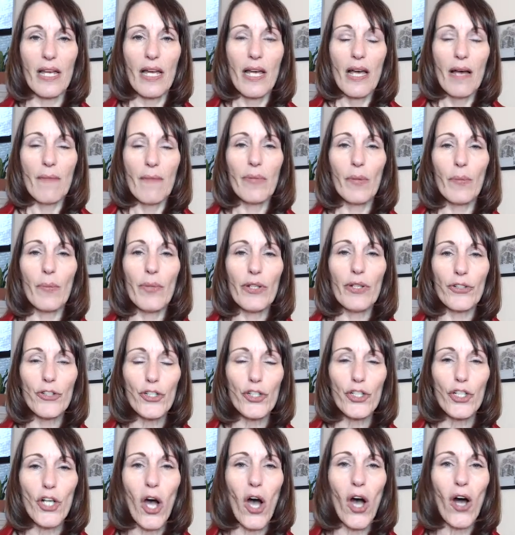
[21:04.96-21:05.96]
but we are
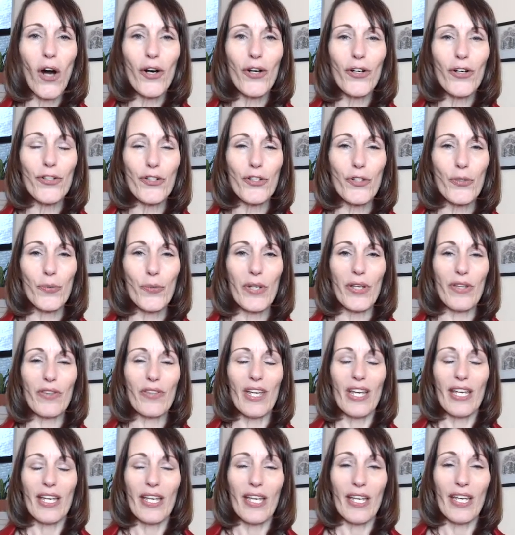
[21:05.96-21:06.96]
charged with
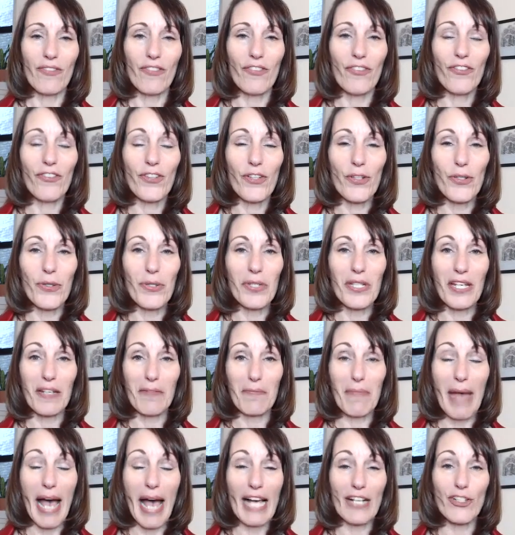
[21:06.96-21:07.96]
infusing
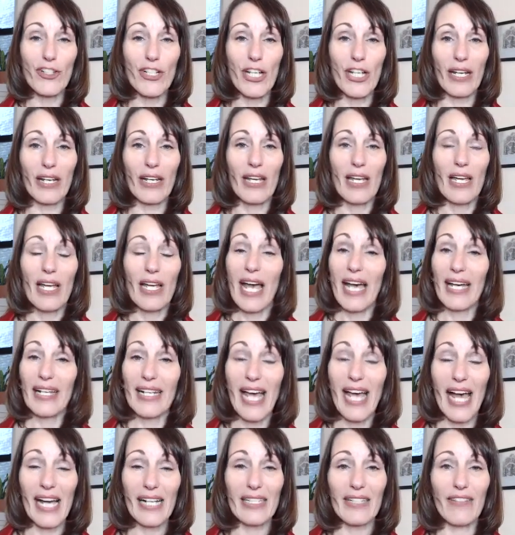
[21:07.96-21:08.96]
magic and
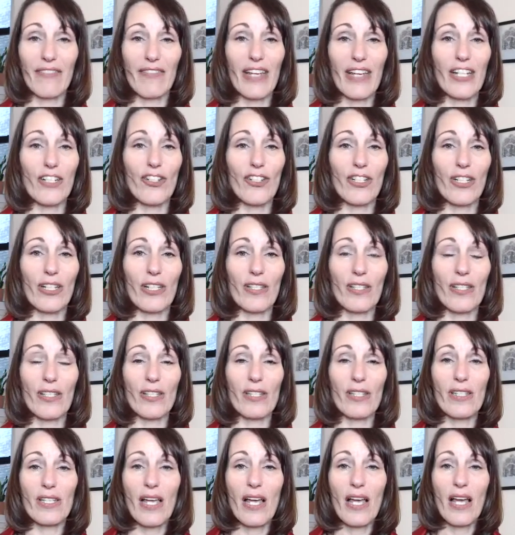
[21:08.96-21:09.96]

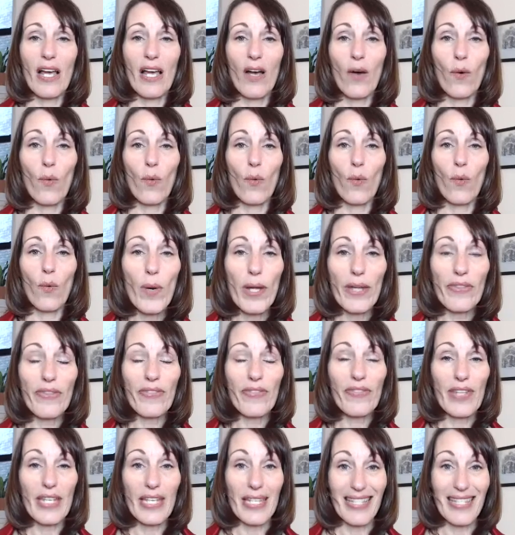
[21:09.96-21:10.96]
activations with
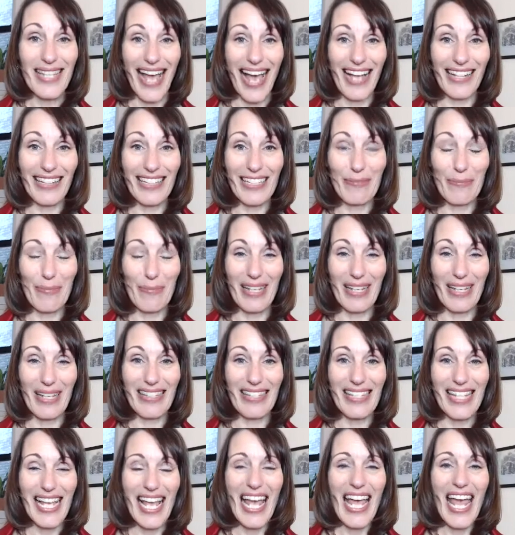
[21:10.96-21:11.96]
these
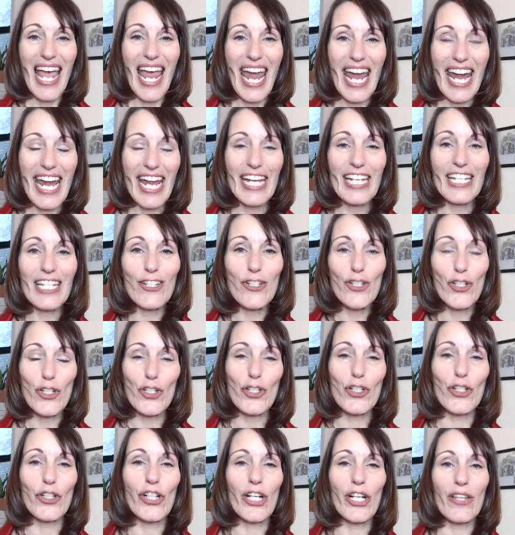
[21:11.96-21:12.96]
elements and
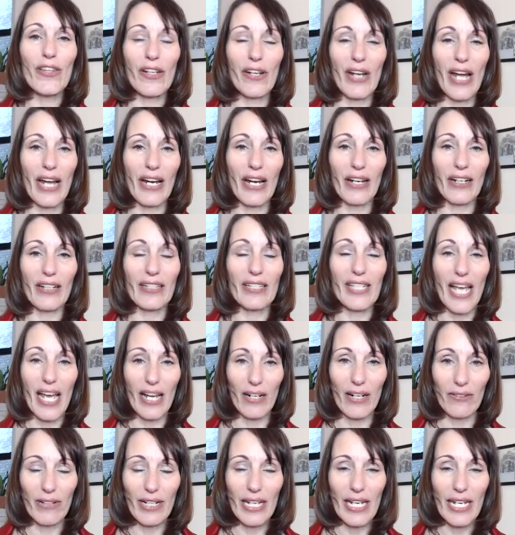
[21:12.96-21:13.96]
ensuring their
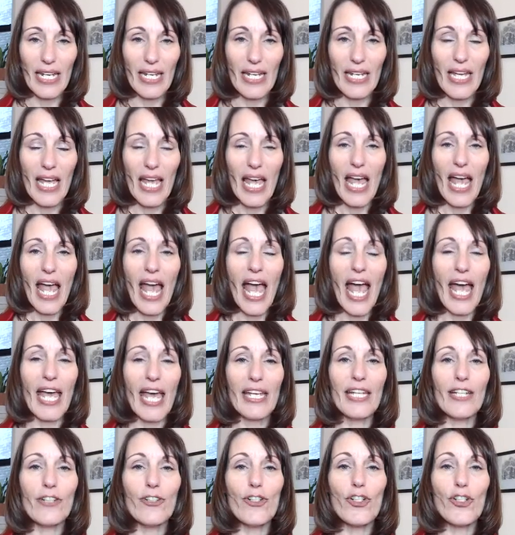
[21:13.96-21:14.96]
integrity and
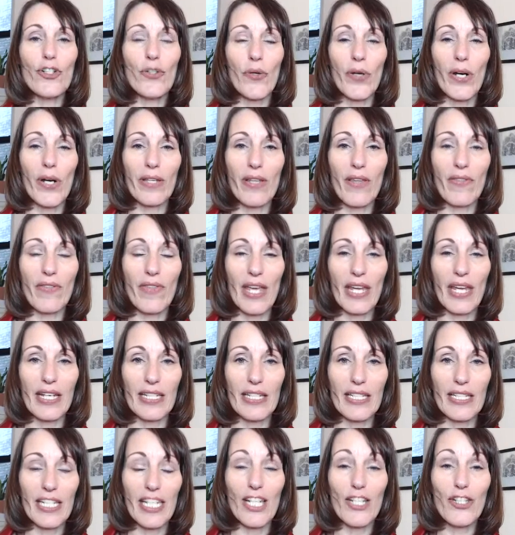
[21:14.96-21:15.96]
ensuring that they
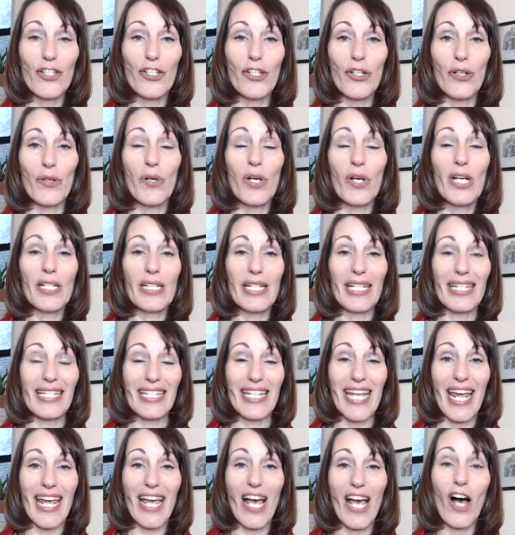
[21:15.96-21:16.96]
continue to
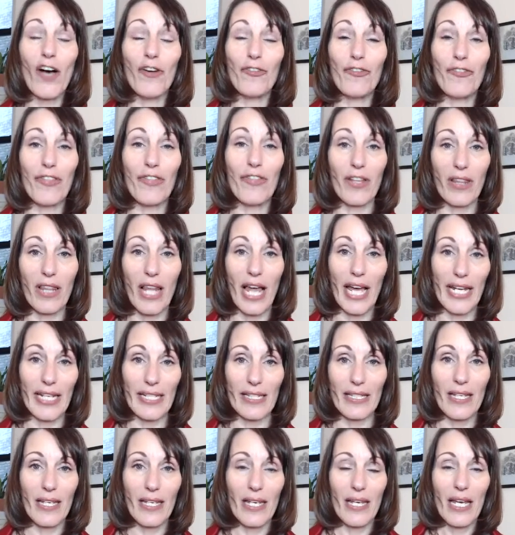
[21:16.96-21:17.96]
stay of the
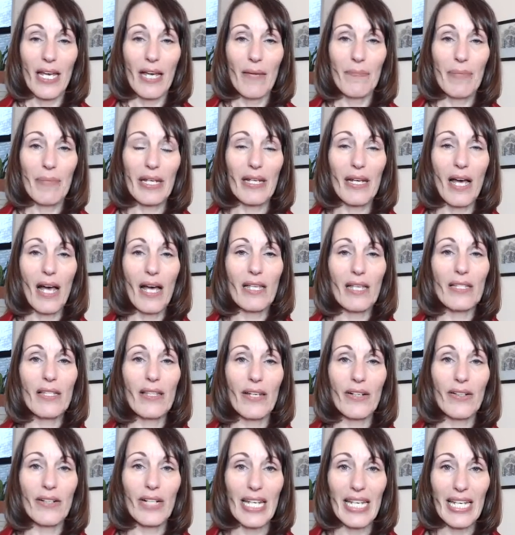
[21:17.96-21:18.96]
light. Because
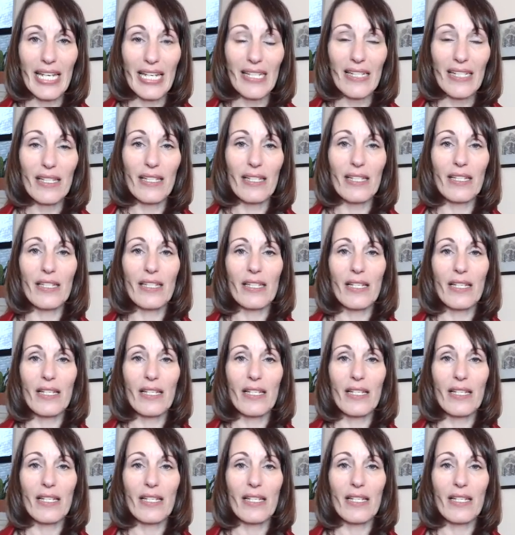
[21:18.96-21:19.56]
there is